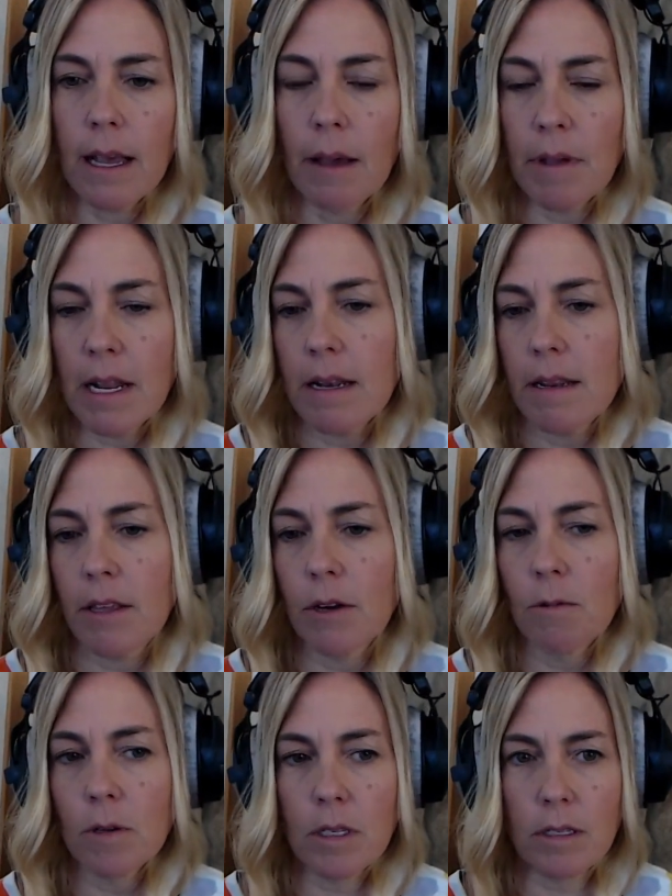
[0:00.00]
I mean,
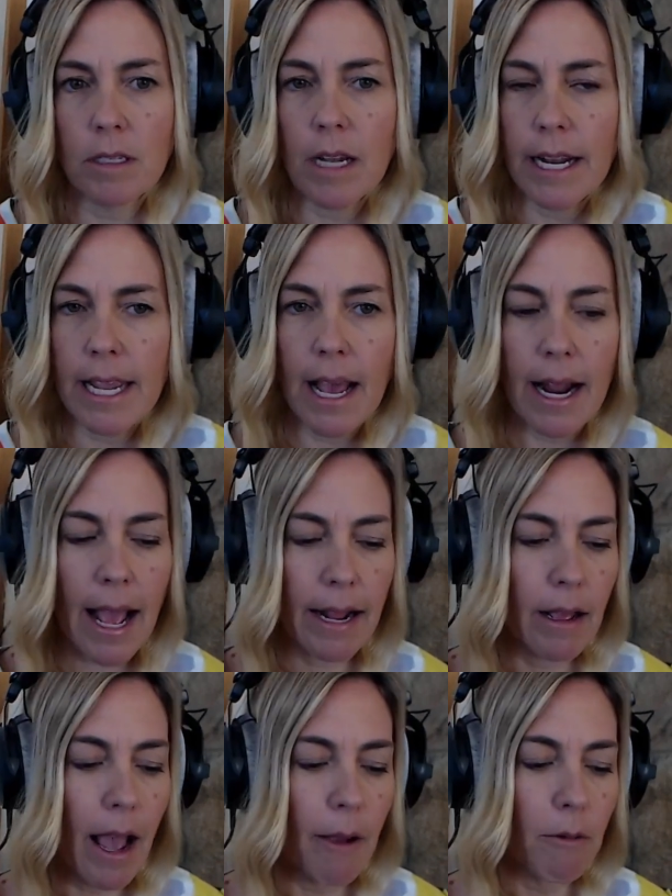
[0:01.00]
there was a study,
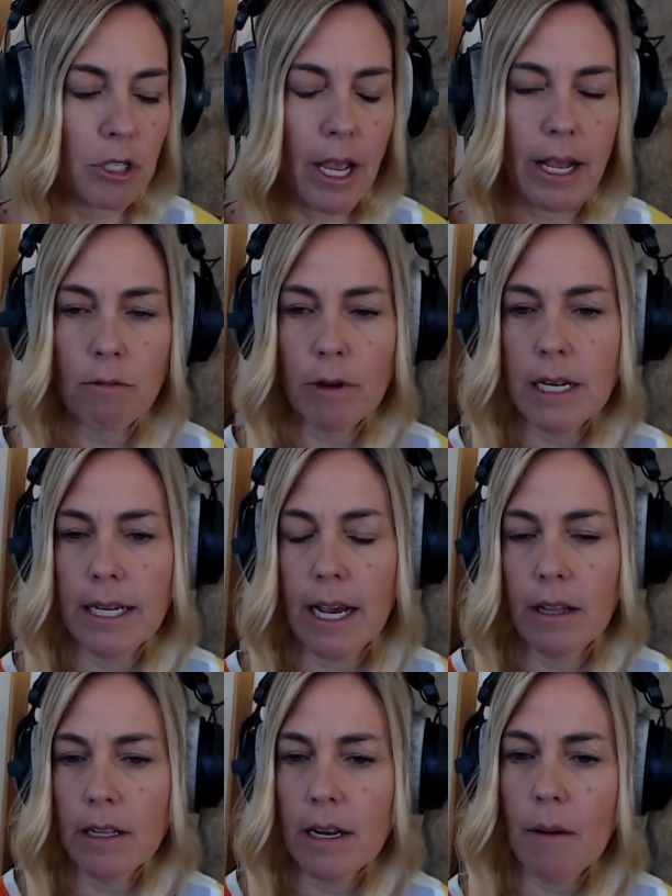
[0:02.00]
I wish I had written
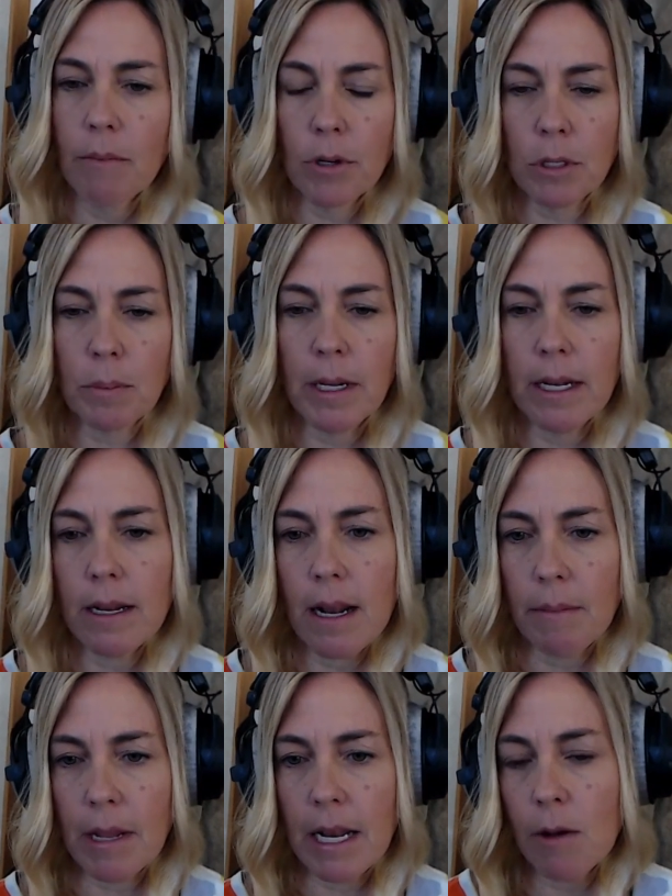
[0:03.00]
down the numbers, but
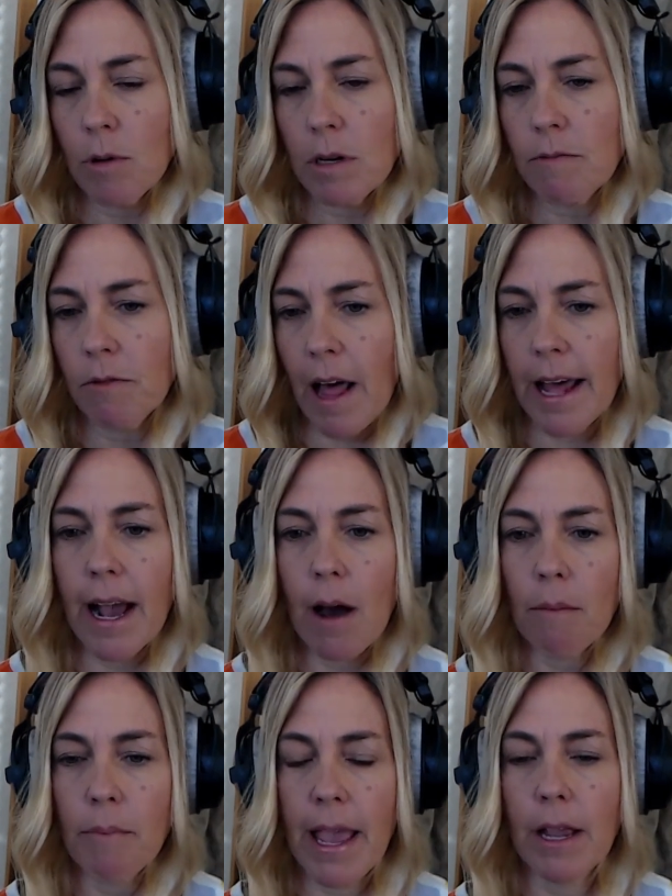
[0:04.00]
I mean, it would flat
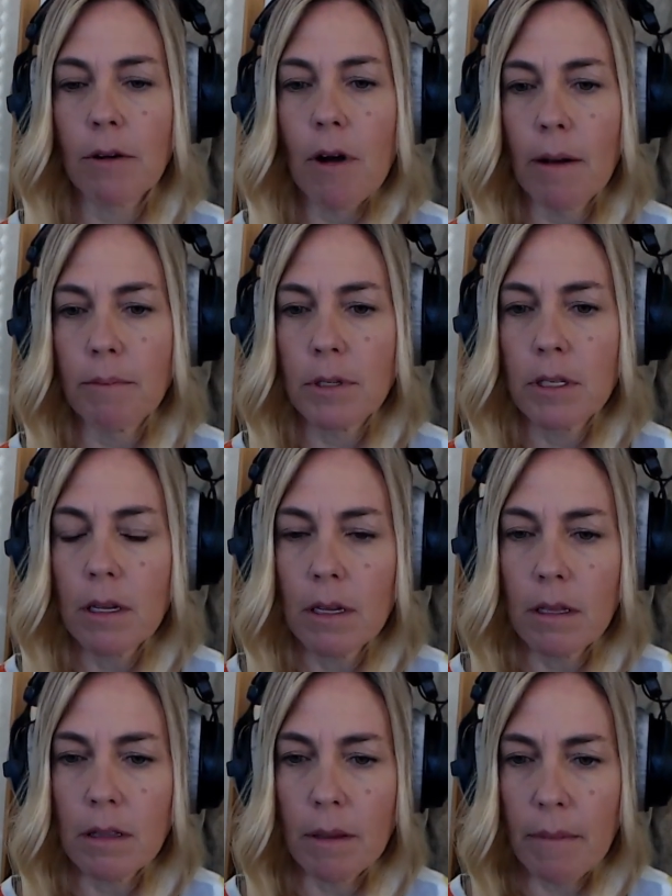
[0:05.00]
out bankrupt
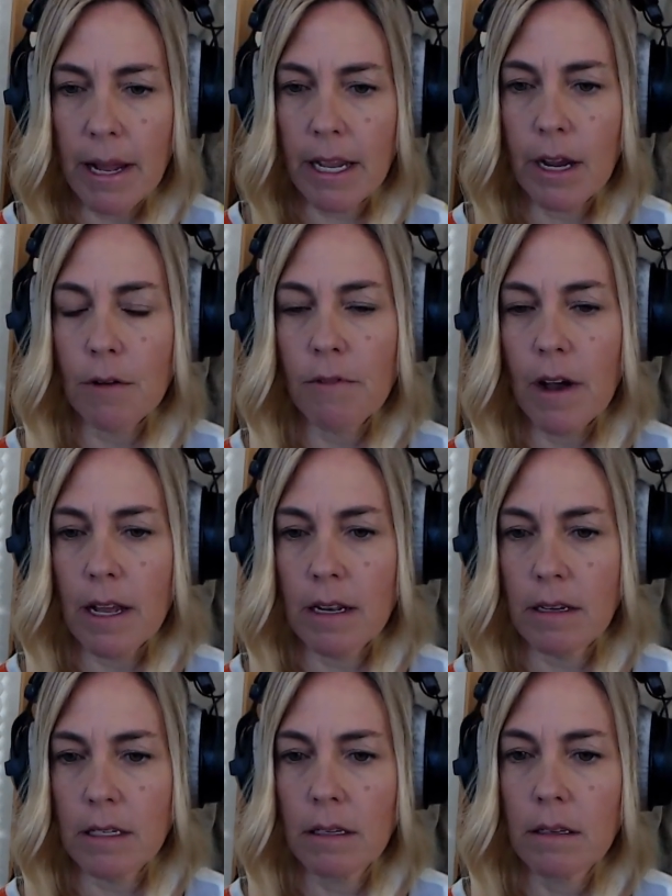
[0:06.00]
the Medicare
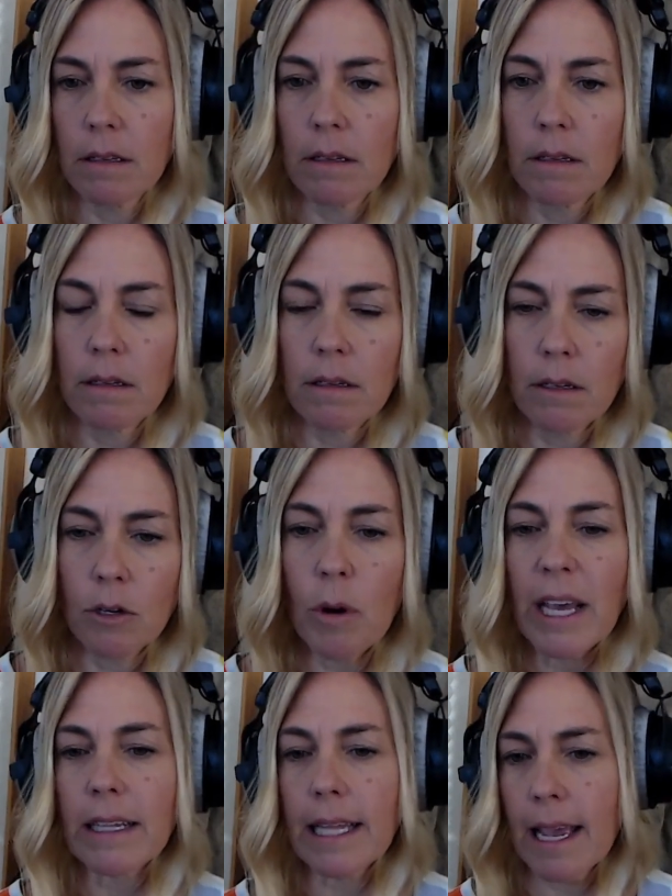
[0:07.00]
fund
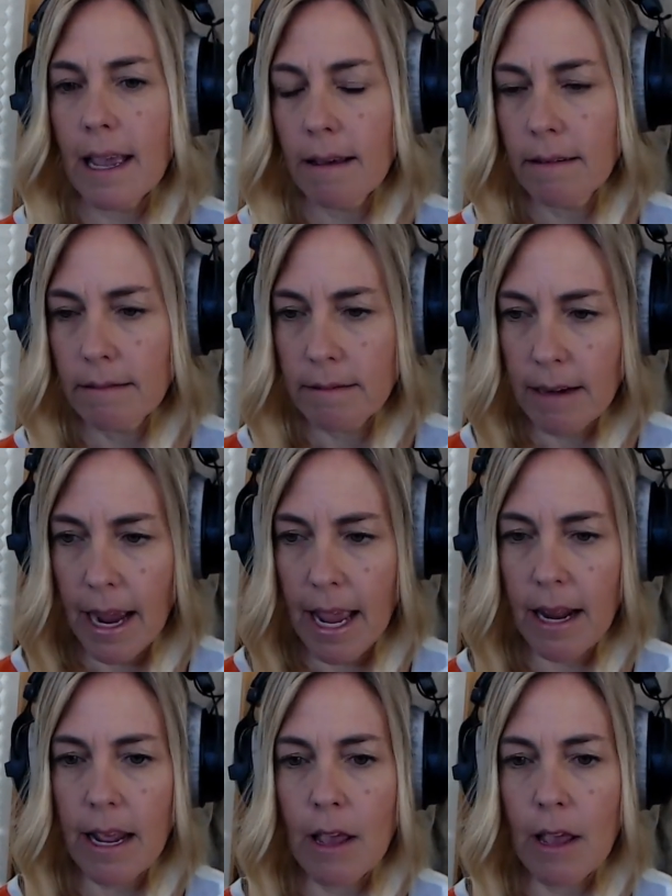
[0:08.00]
quickly, right?